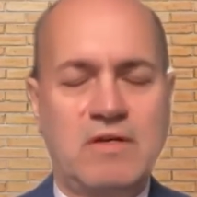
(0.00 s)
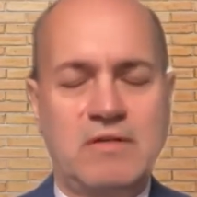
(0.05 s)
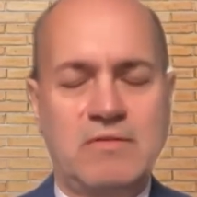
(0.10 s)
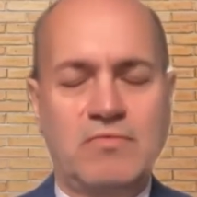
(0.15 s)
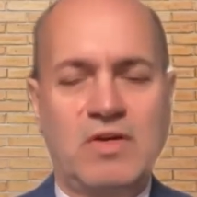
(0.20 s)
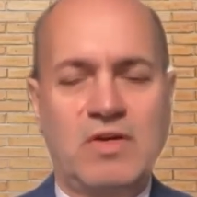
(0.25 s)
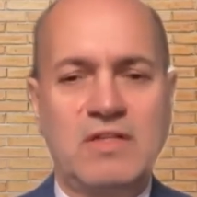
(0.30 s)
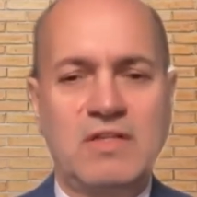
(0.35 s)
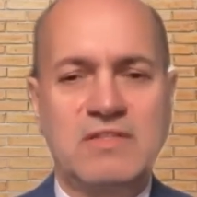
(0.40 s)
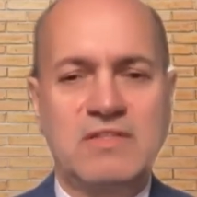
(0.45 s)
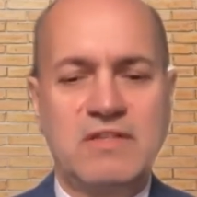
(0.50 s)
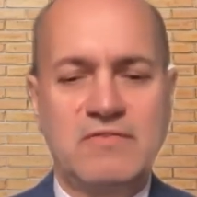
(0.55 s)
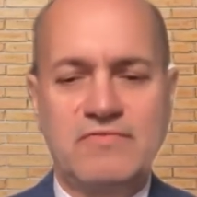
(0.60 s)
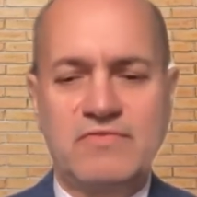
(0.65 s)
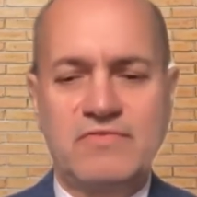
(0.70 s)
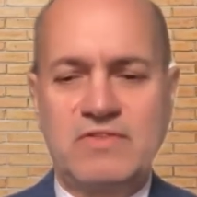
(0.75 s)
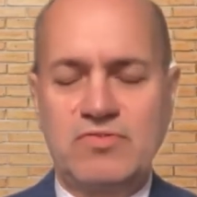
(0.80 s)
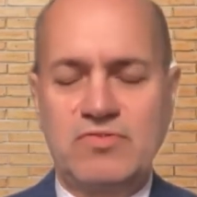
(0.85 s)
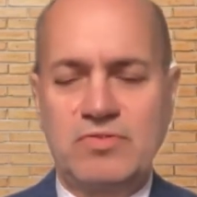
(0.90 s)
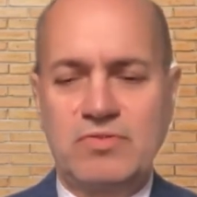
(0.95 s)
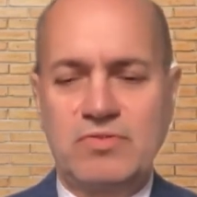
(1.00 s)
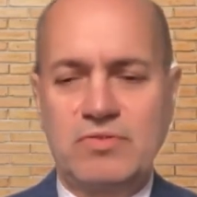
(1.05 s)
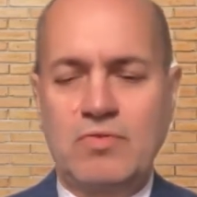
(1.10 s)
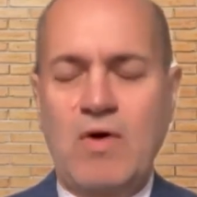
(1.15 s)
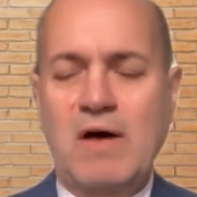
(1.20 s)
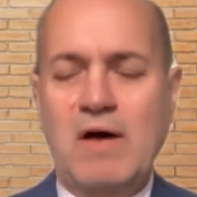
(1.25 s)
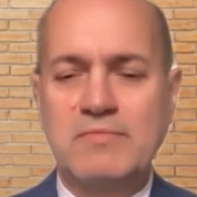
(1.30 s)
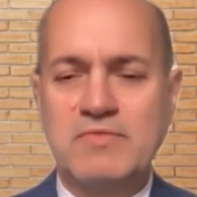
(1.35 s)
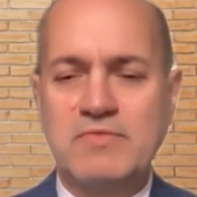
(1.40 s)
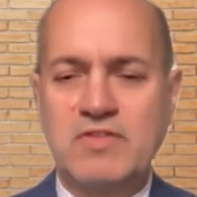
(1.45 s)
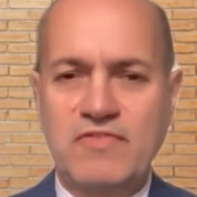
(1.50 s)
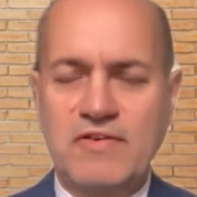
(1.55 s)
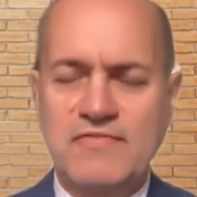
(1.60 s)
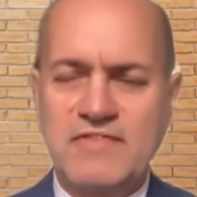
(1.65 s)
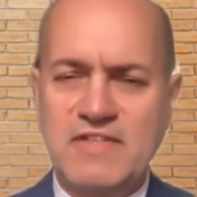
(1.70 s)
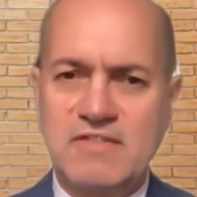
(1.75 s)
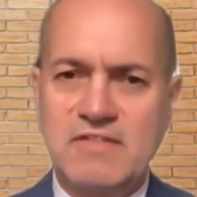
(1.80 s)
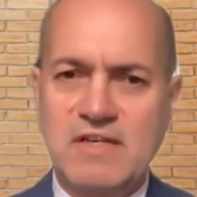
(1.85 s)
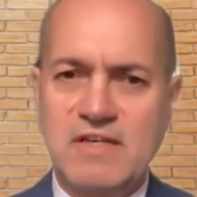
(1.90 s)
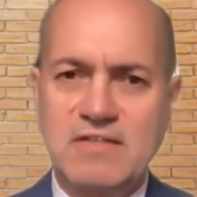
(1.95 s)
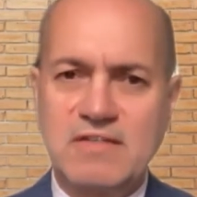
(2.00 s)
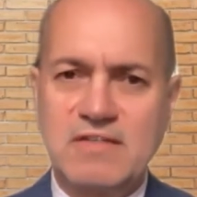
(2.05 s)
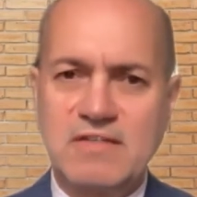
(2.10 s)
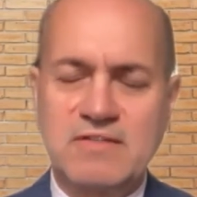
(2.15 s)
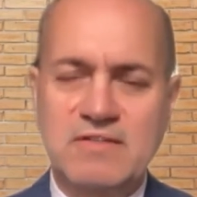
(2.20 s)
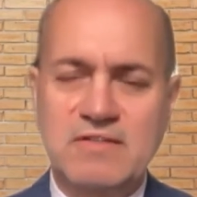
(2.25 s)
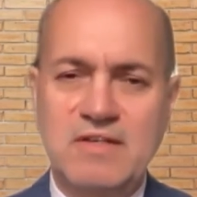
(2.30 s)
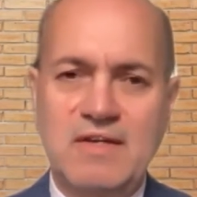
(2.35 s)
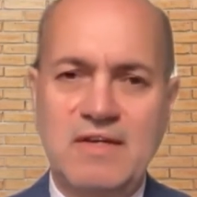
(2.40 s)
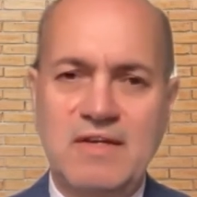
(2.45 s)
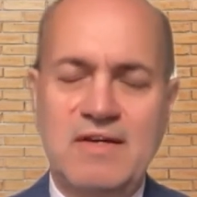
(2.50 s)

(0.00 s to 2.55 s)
relative to QAM 256